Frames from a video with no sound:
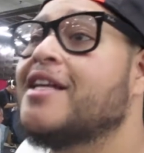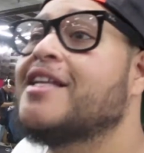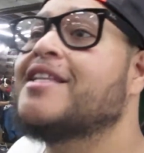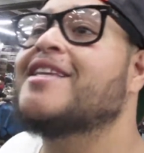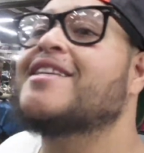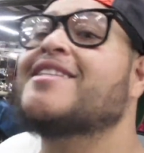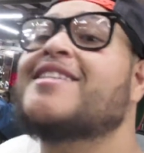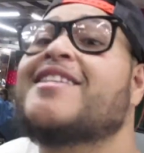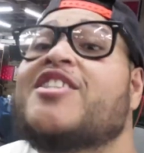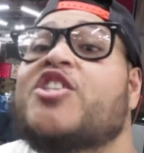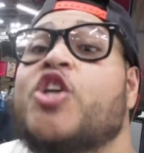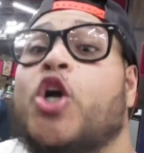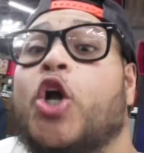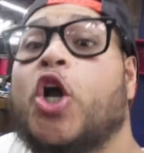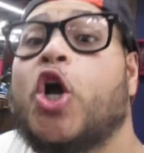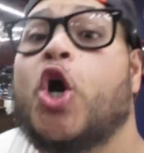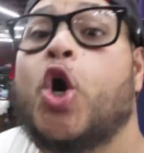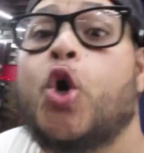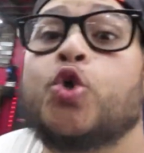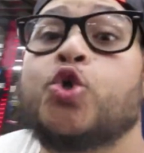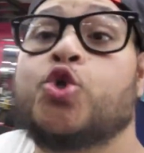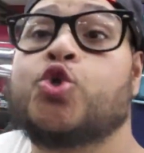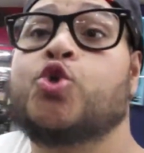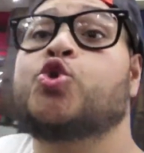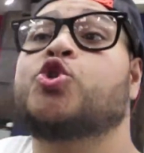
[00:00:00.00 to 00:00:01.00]
This is the
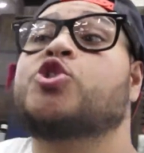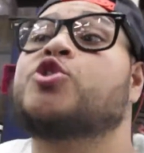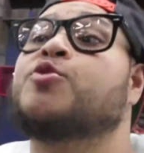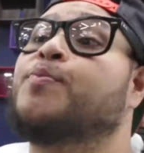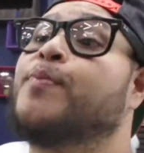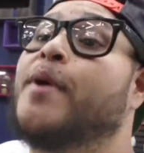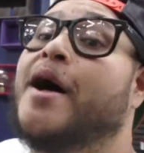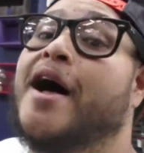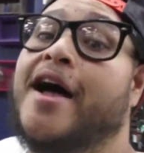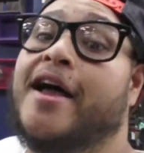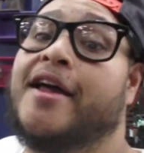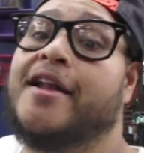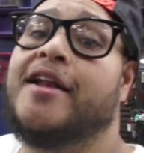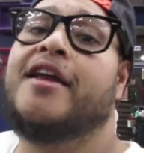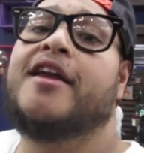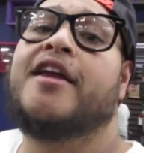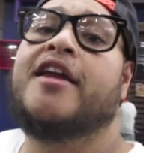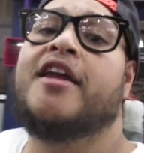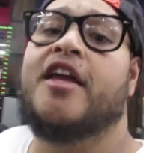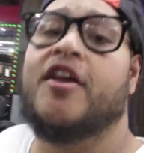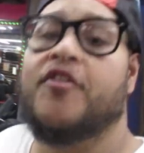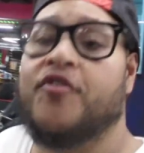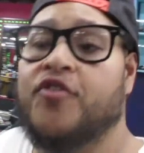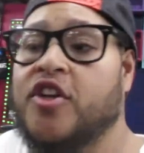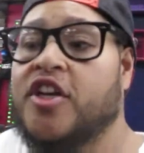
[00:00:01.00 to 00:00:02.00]
go-to spot
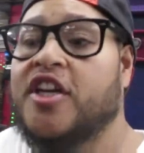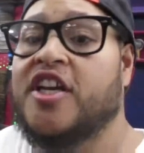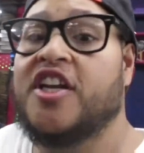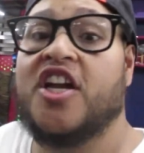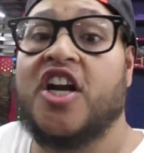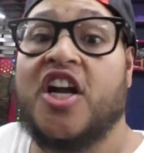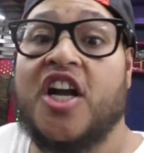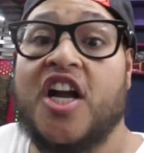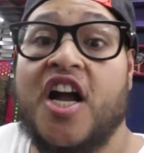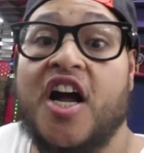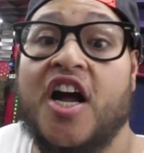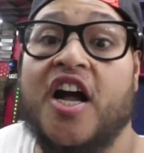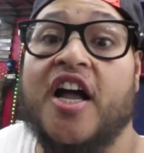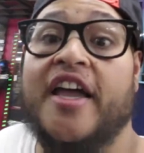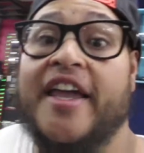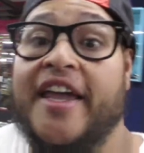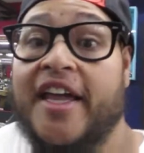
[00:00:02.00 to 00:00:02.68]
if you need a cut